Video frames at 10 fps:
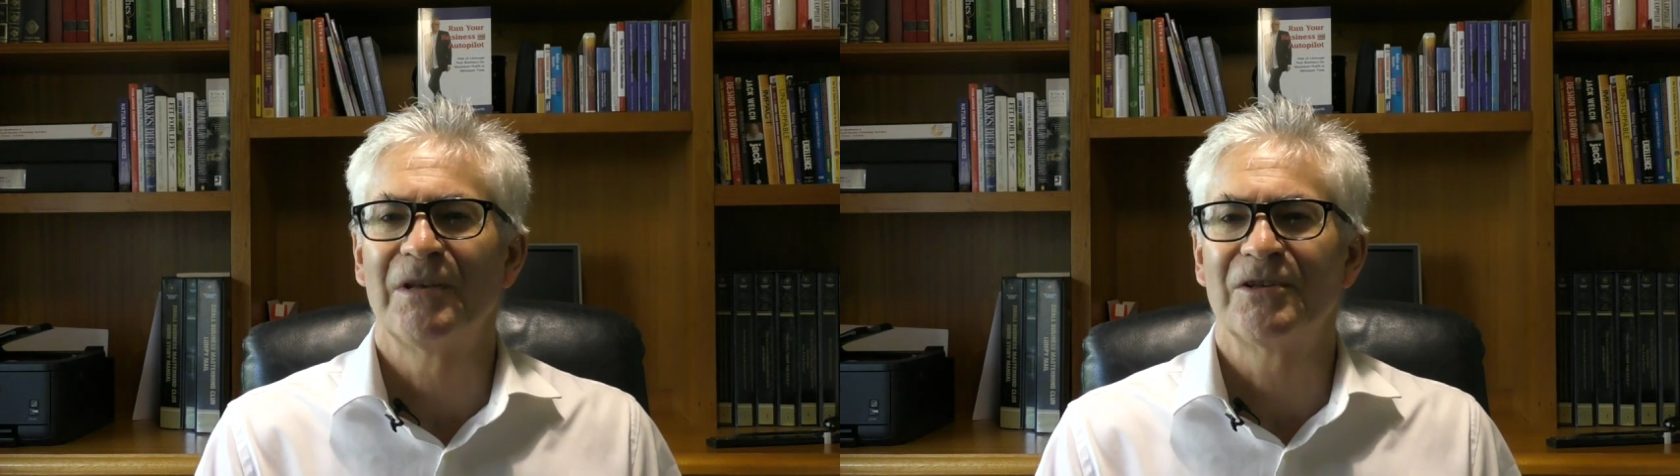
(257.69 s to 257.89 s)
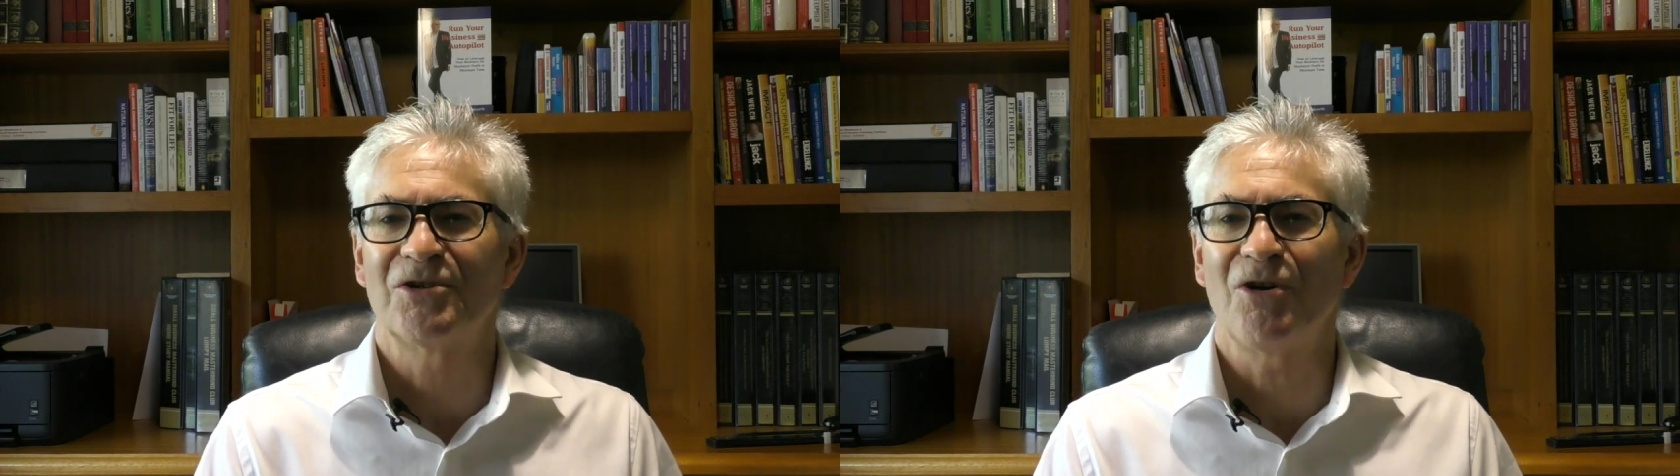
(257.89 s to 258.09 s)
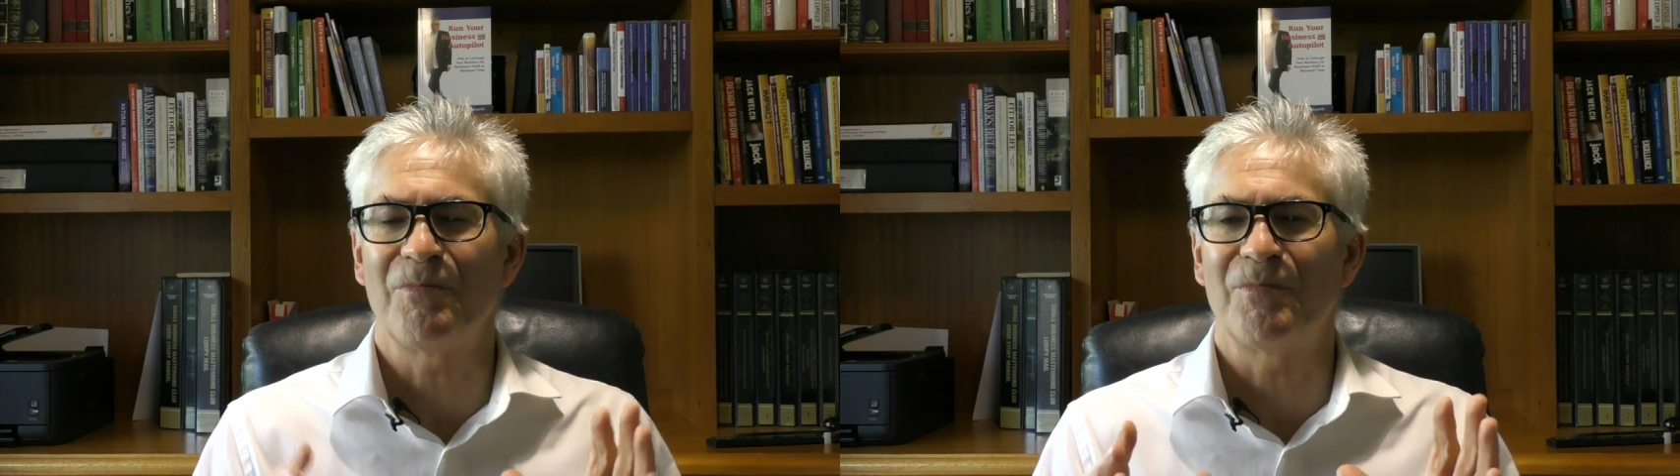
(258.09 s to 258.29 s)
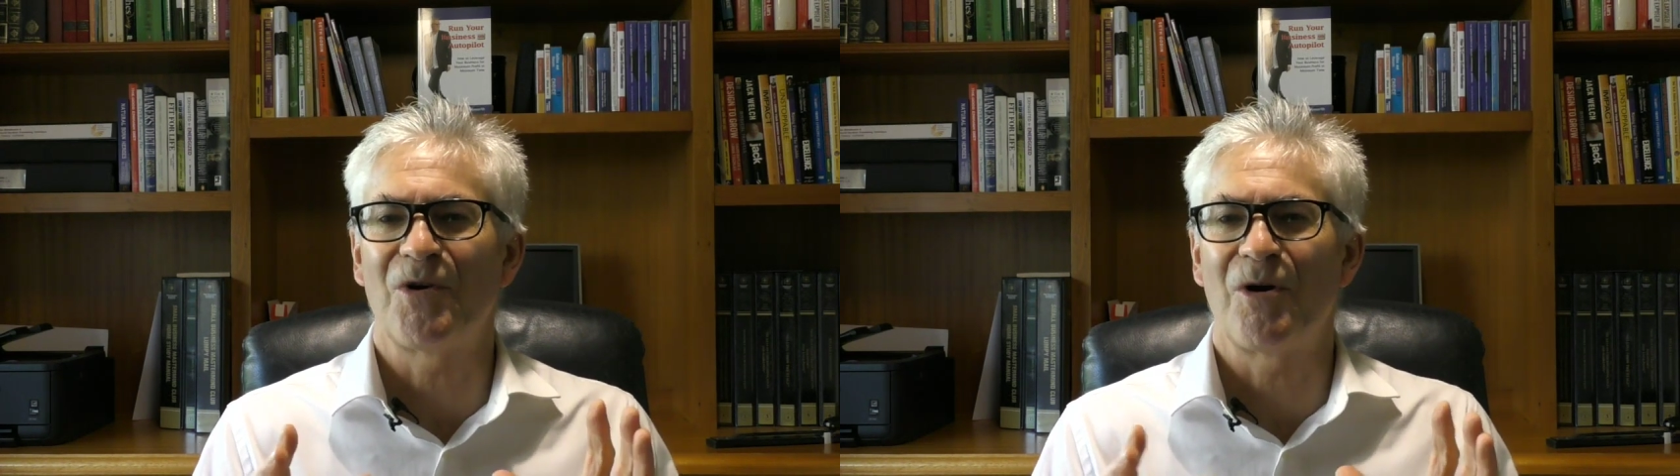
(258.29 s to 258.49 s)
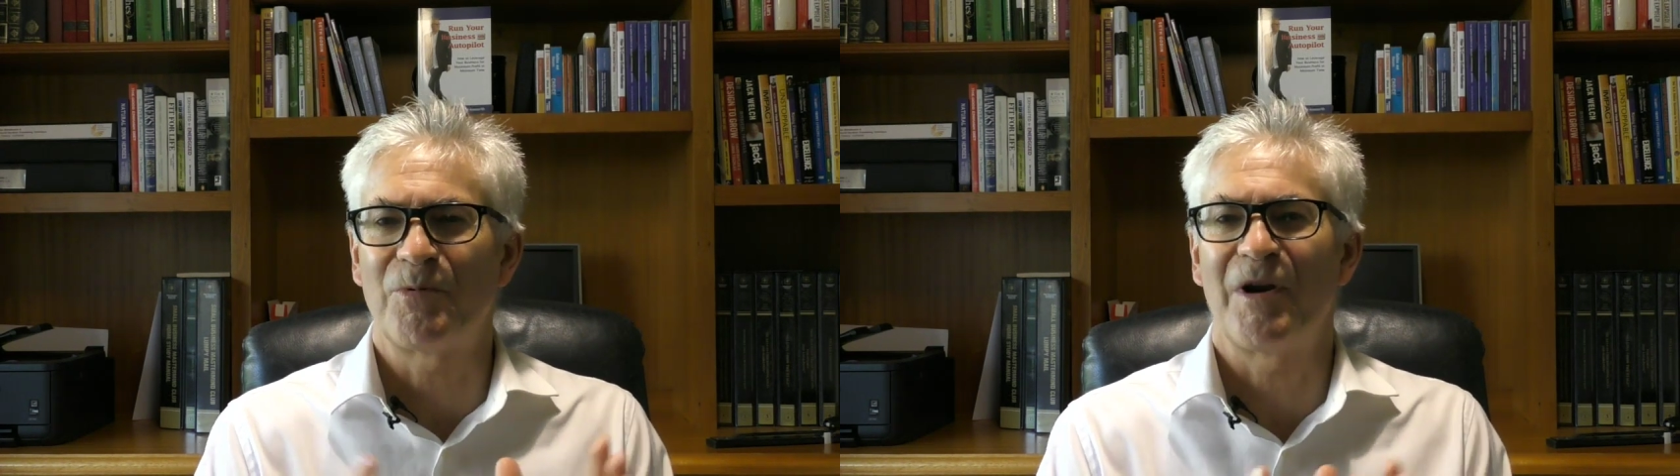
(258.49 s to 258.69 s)
stop
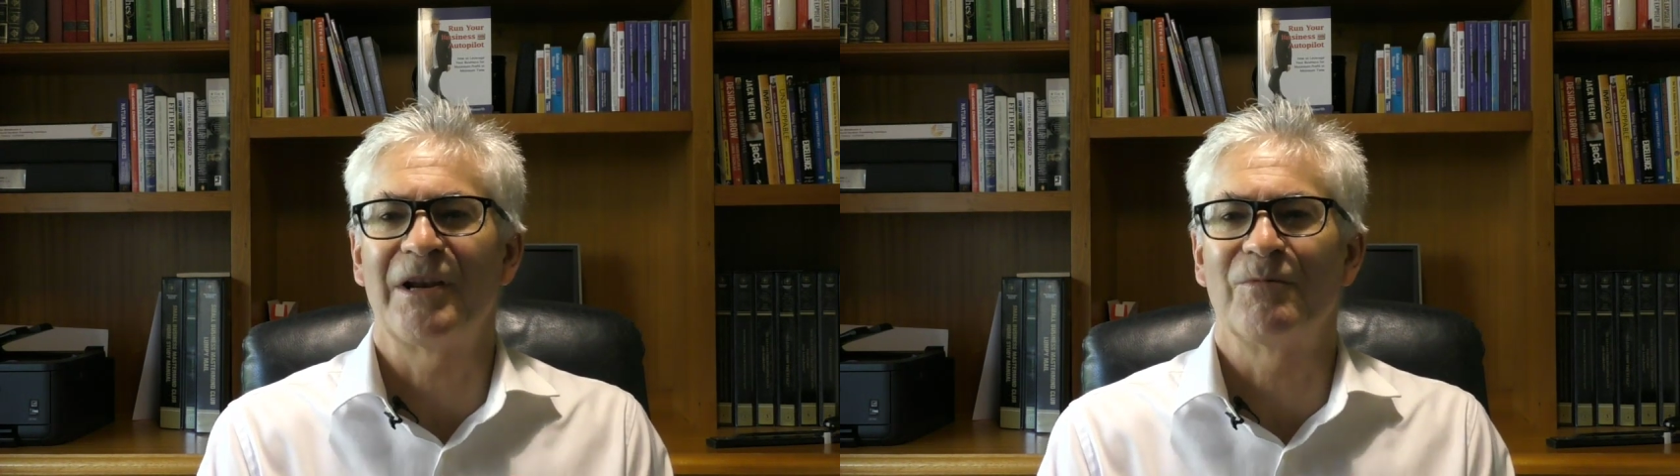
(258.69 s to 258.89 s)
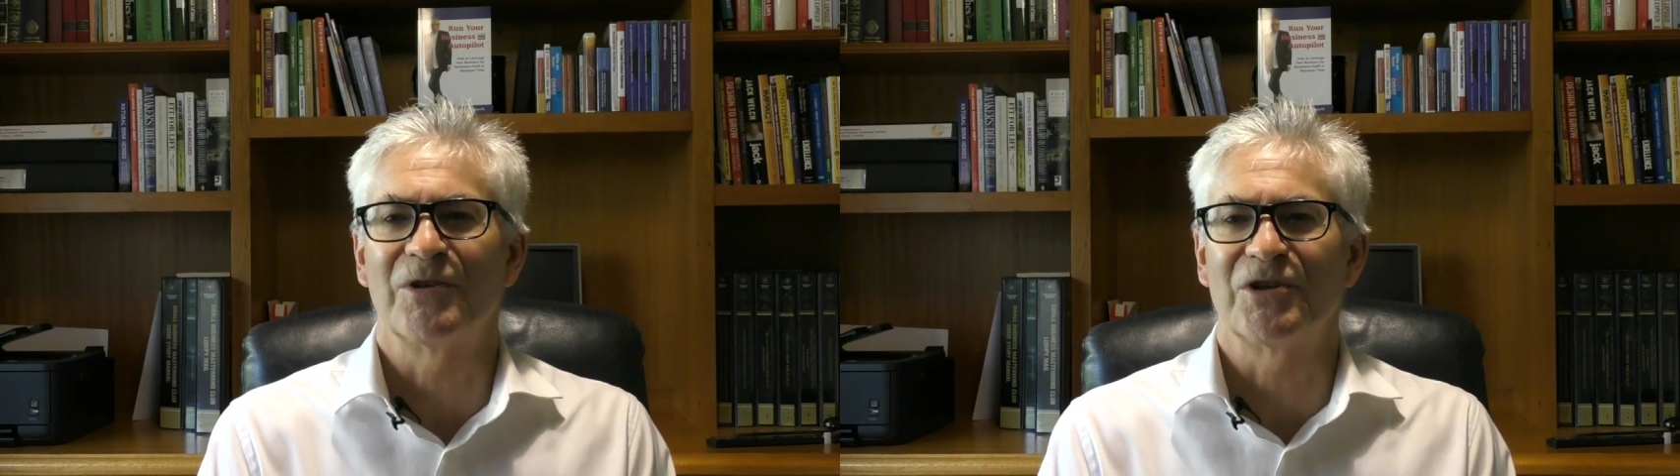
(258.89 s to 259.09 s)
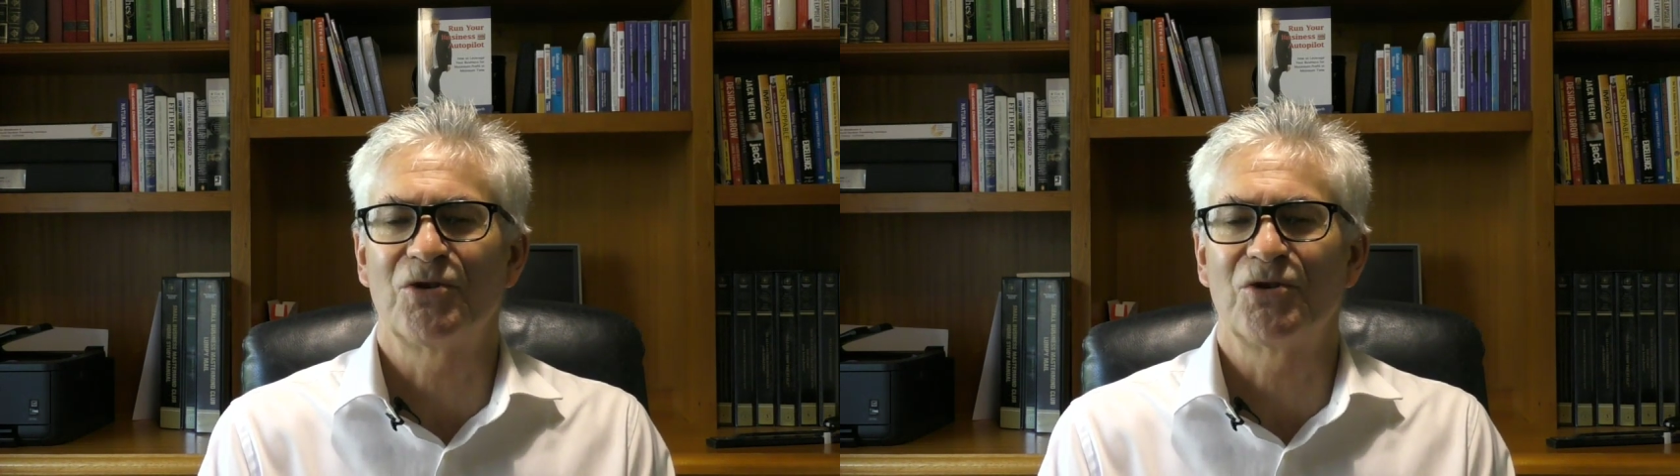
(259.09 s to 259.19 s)
operating with a